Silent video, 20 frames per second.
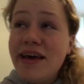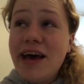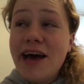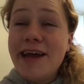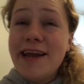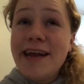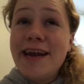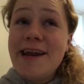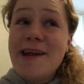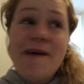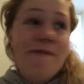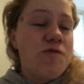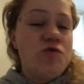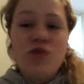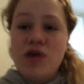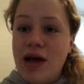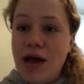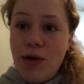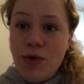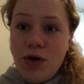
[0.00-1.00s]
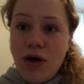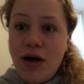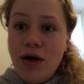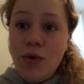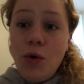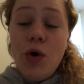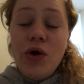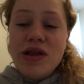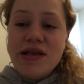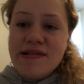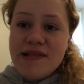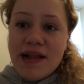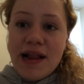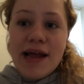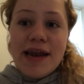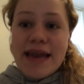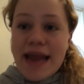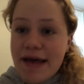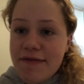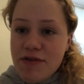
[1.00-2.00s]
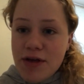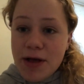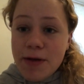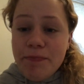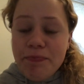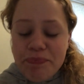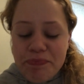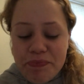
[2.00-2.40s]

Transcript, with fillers: And I never drink alcohol, honestly, like never.